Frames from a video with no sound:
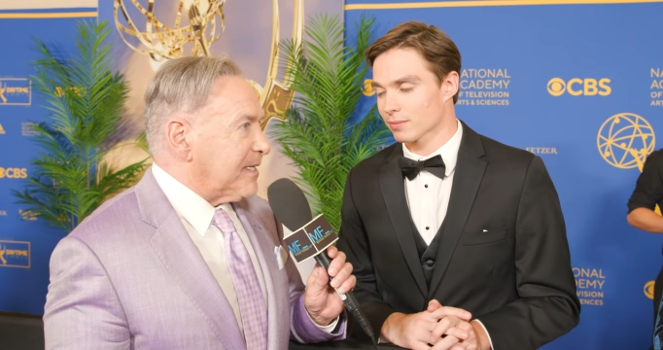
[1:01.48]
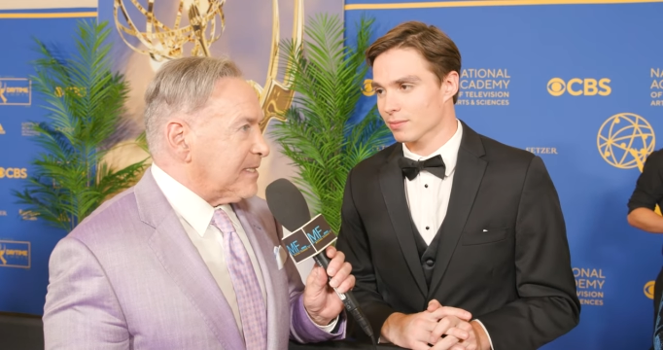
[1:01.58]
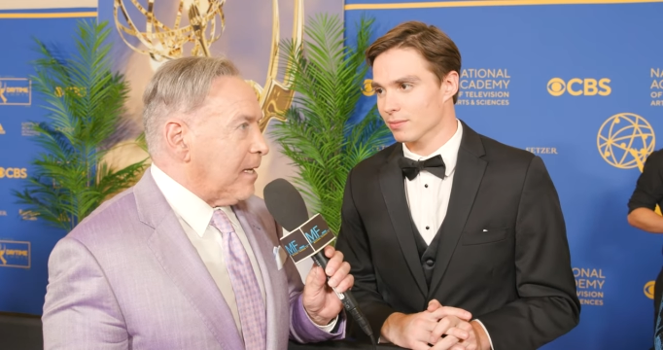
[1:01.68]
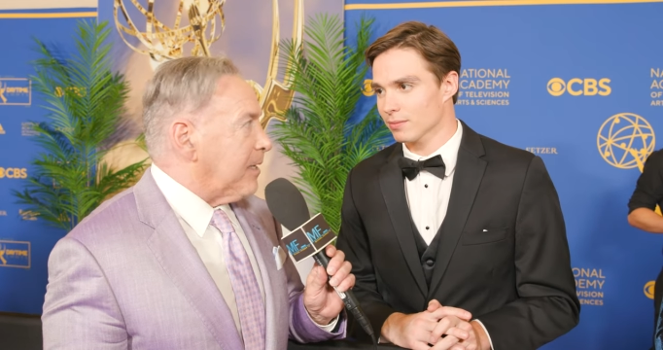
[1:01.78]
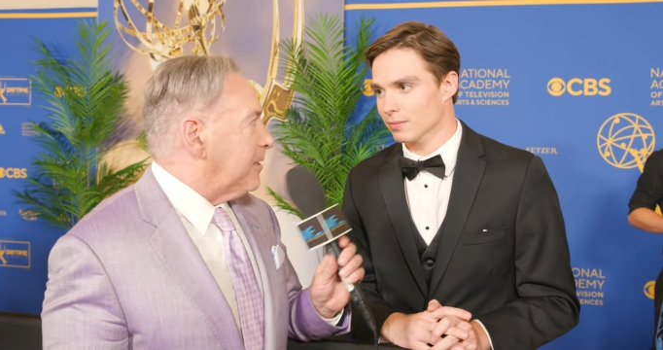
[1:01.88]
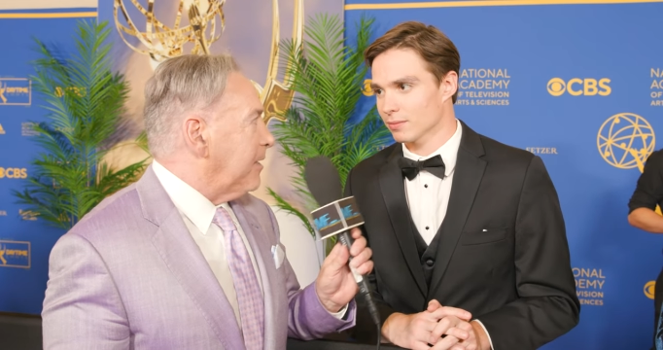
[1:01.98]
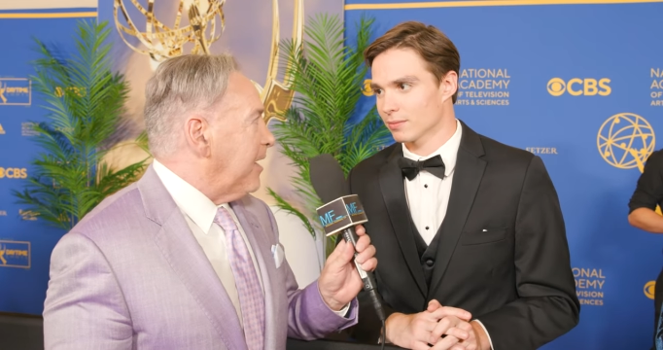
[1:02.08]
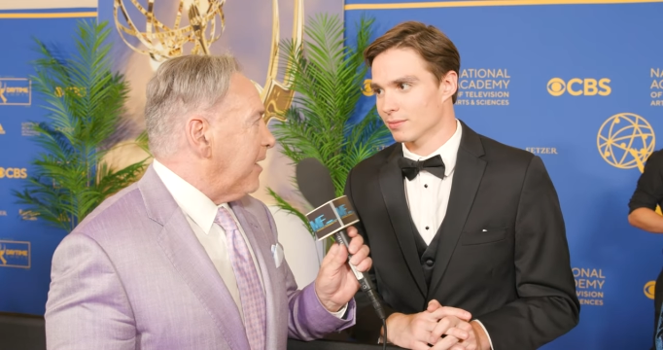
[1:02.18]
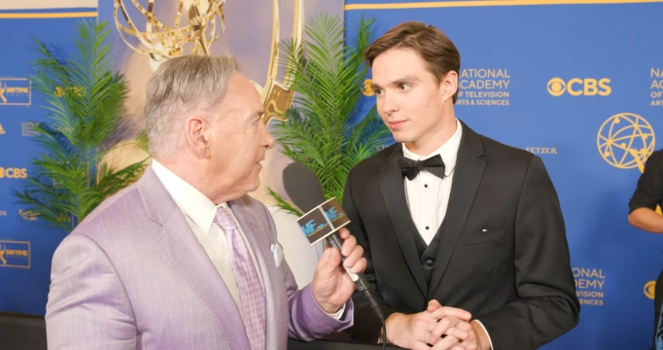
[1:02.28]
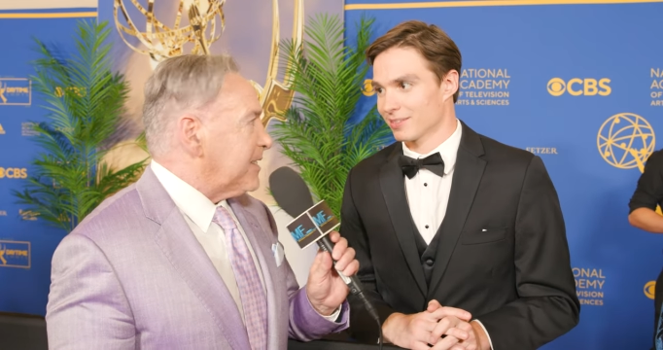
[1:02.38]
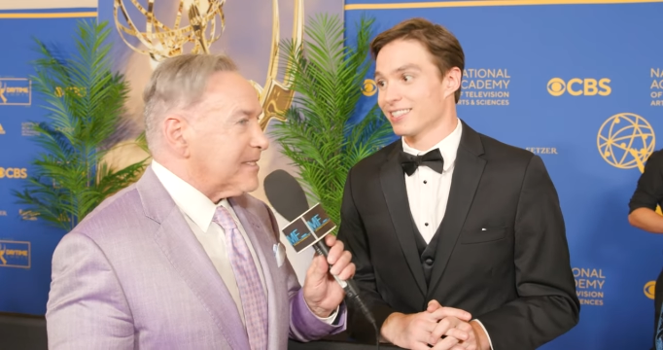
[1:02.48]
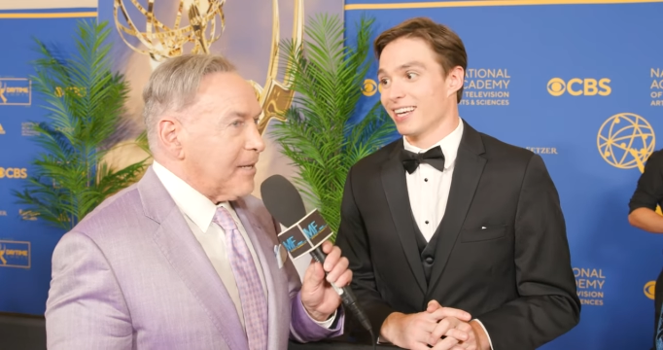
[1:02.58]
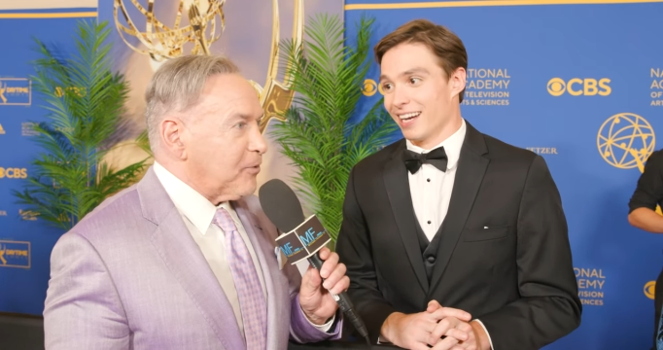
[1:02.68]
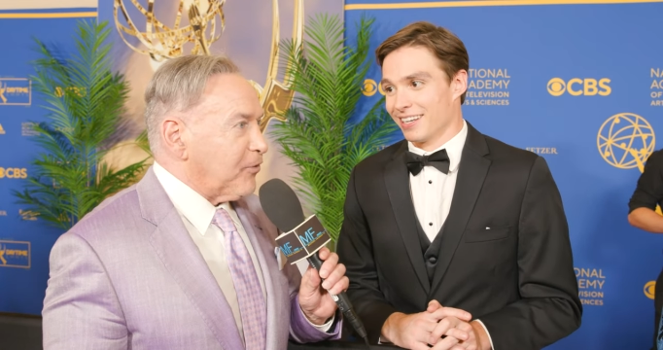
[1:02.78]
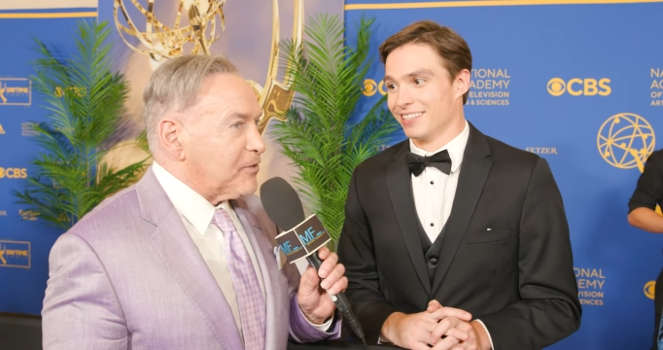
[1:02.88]
Speaker 1: my son, and then I
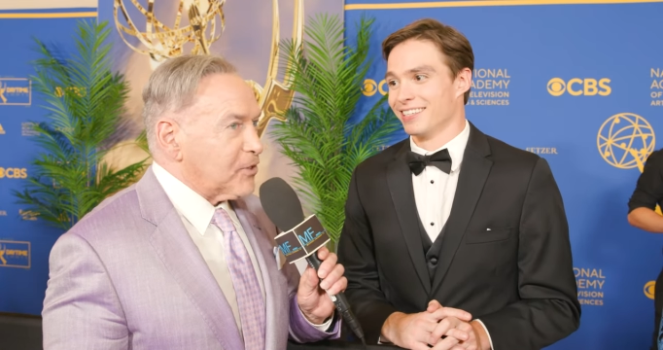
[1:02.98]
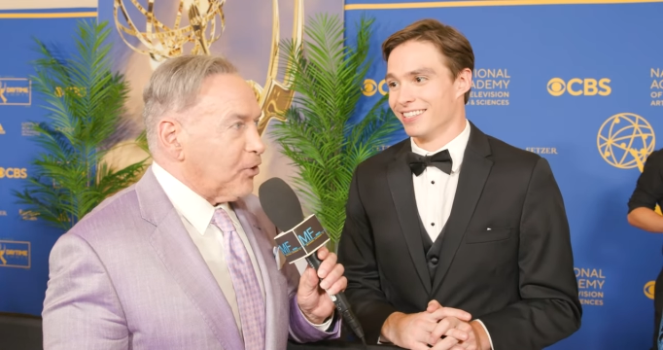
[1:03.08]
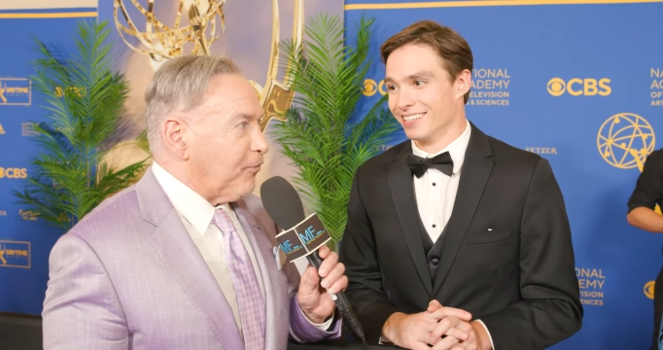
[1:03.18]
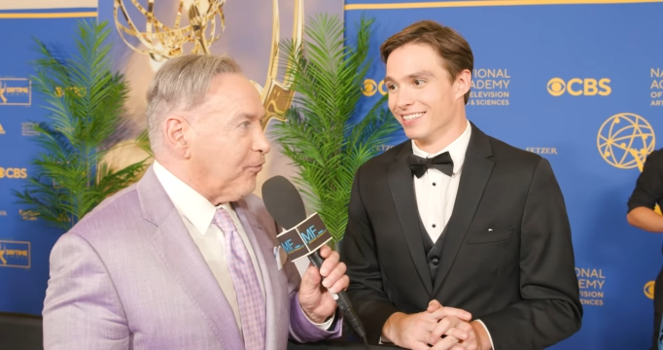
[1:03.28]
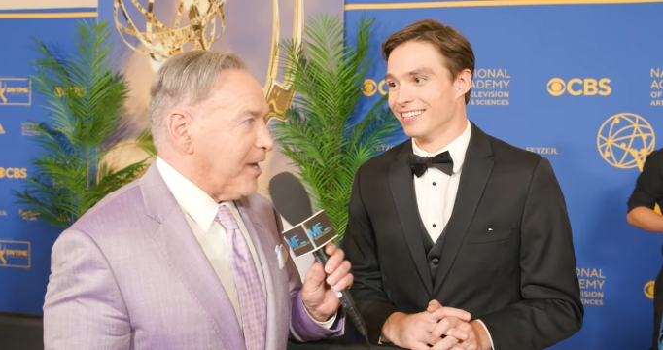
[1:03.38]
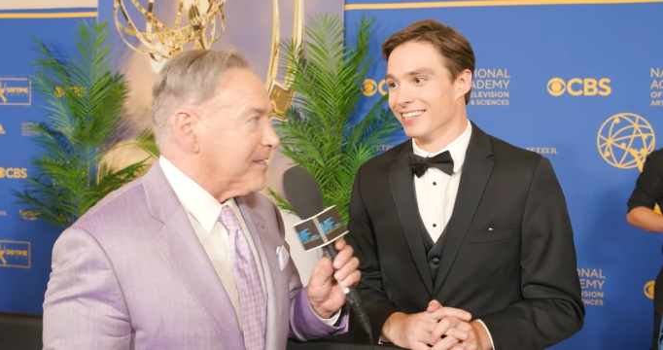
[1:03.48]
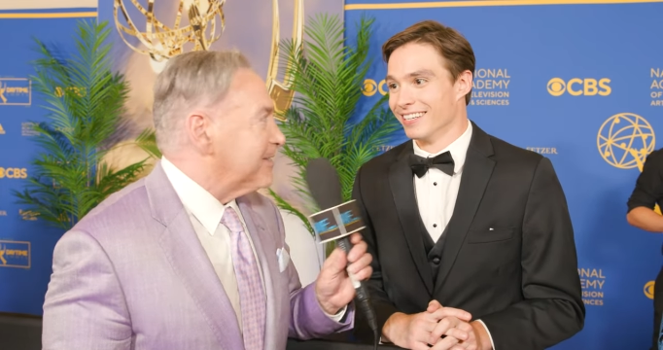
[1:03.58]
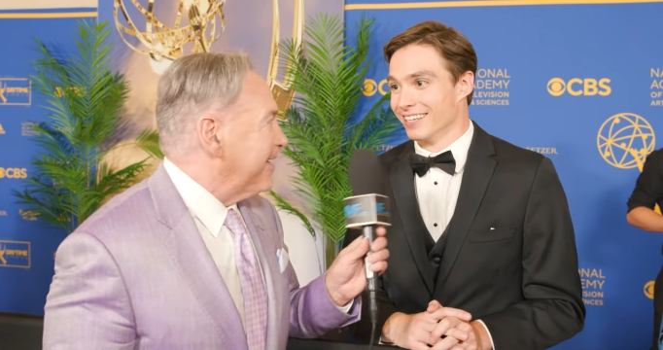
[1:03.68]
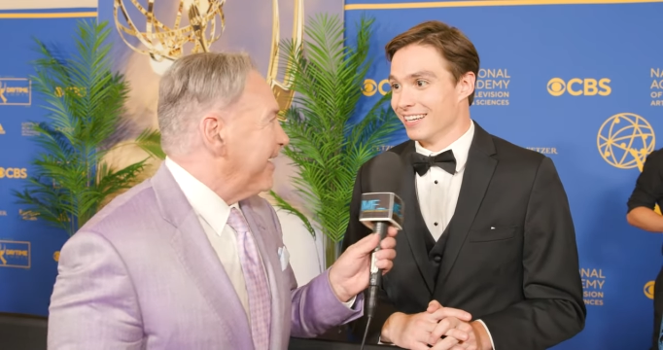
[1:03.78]
slept yeah. with his girlfriend."